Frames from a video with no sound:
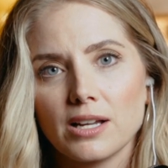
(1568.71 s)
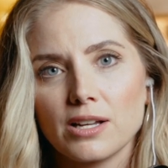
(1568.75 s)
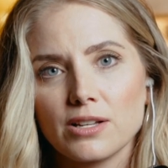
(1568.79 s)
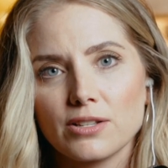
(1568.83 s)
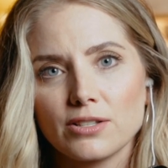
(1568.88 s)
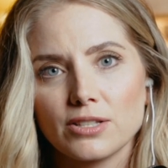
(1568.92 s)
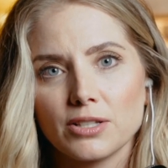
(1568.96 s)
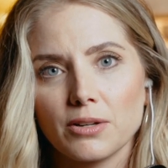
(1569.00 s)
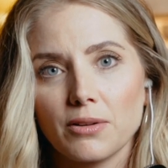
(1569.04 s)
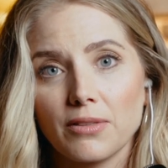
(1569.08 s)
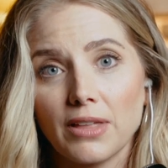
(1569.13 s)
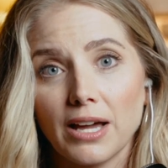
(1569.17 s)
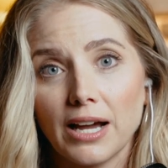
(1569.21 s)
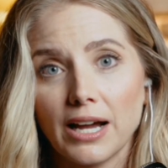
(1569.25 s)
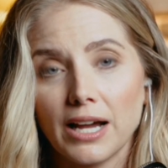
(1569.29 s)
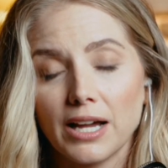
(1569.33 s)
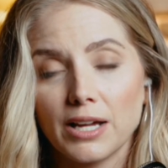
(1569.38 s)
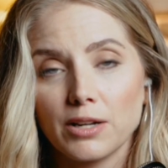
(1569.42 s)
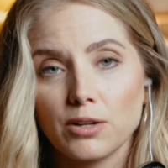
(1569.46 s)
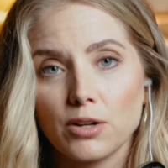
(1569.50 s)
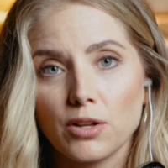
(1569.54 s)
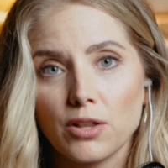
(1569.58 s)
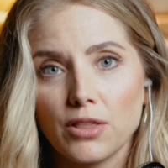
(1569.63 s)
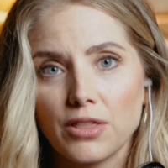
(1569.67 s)
so
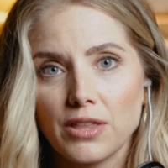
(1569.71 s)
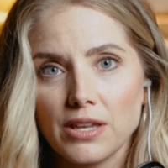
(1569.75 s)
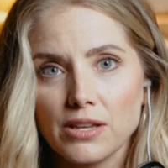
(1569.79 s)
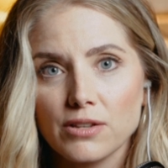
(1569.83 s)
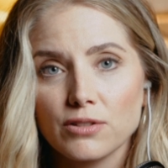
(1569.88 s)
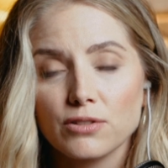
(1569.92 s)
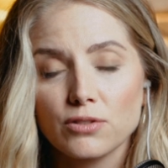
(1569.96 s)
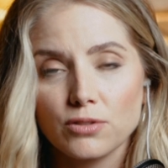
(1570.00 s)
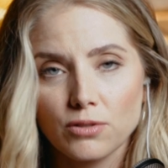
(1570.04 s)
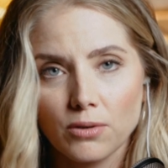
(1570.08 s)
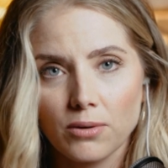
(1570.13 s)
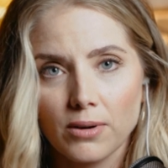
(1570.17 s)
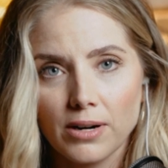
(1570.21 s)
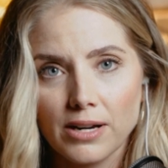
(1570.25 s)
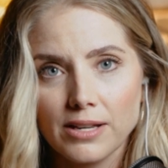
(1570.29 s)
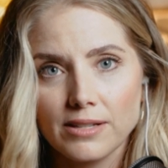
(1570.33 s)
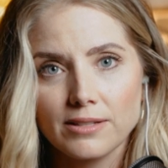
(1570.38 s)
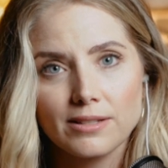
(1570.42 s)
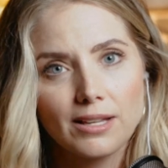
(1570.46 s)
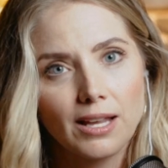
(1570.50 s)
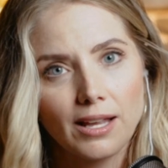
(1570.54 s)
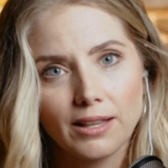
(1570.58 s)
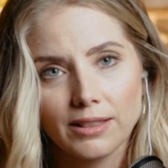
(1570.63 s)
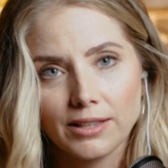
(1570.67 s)
that these
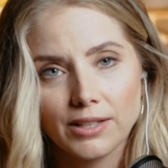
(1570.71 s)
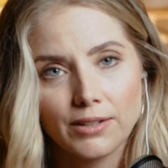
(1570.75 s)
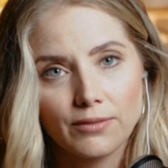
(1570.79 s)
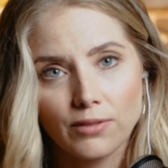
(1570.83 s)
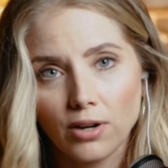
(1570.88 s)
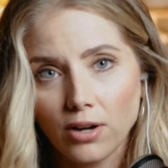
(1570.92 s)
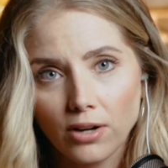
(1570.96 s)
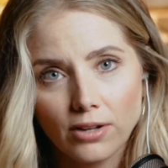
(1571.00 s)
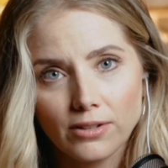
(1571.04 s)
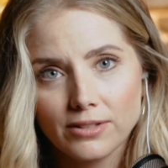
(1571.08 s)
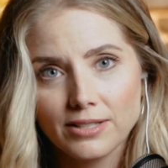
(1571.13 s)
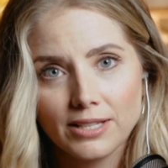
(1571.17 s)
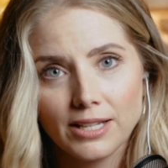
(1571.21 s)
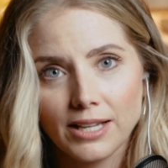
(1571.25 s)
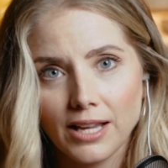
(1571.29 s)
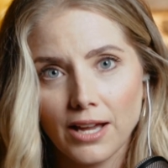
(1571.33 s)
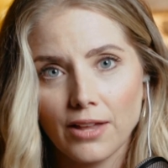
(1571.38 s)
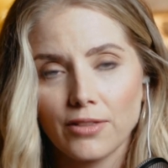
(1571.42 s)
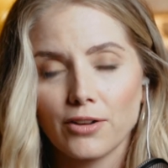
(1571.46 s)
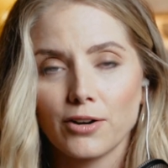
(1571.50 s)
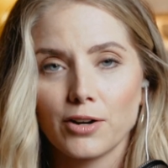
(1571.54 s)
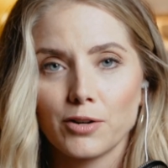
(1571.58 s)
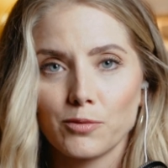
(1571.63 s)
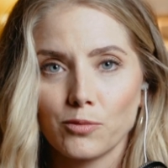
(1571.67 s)
stories can live all
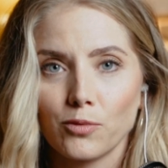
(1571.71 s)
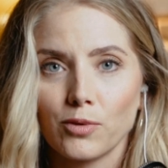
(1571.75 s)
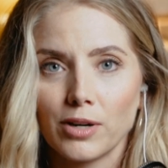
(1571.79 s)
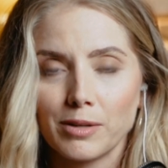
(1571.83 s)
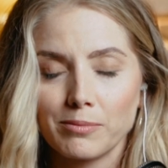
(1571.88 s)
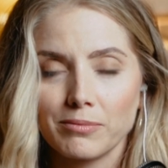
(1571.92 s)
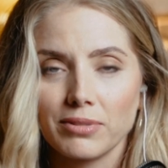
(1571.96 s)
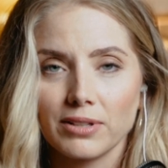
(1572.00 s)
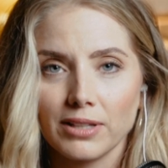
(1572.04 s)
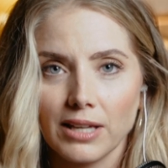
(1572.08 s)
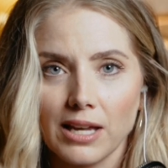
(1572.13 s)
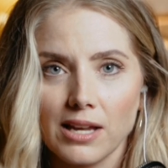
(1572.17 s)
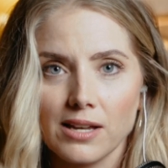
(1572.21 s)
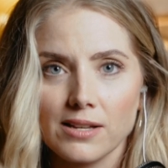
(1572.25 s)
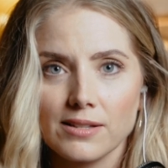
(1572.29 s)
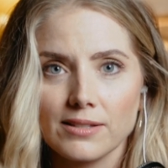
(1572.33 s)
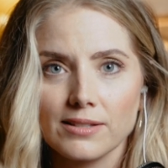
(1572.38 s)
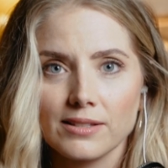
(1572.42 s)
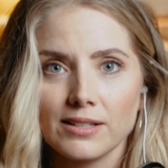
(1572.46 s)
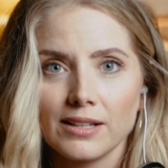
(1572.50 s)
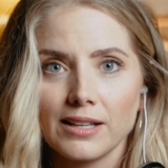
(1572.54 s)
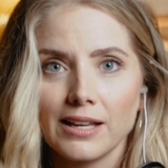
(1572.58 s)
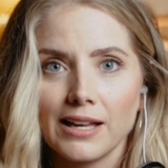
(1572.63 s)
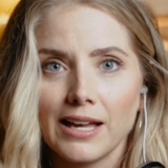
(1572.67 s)
together in one
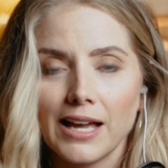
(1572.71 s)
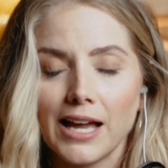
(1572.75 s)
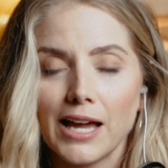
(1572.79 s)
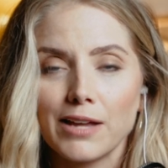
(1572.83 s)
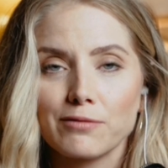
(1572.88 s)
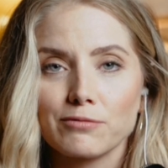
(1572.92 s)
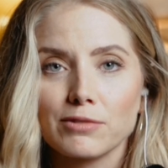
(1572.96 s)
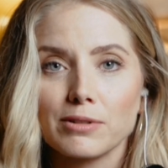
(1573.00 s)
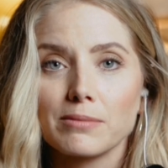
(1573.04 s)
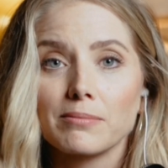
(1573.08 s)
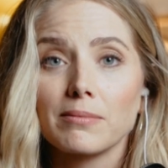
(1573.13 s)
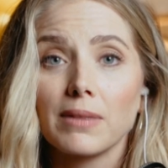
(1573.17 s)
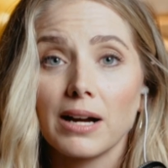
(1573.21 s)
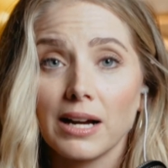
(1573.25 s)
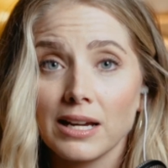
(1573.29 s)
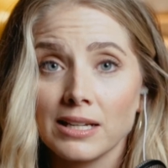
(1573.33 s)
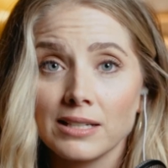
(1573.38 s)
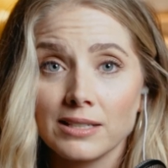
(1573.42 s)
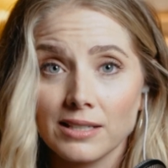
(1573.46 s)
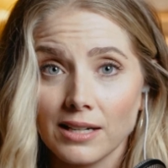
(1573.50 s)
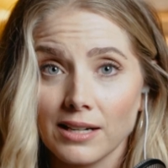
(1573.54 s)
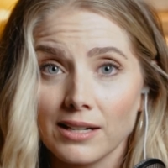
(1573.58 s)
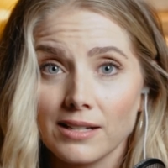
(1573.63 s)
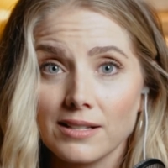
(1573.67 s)
place and
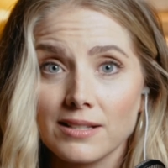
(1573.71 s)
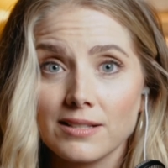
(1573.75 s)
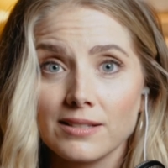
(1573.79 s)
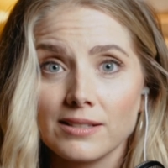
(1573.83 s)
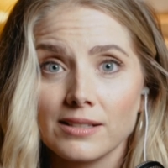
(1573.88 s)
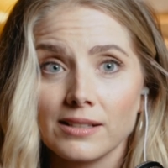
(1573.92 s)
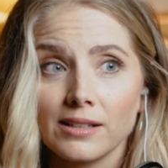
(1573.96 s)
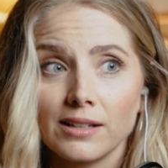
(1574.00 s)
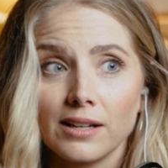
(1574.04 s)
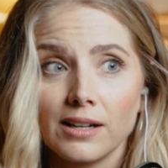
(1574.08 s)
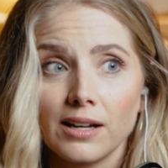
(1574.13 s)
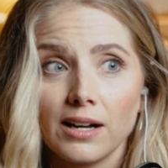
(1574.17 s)
remind us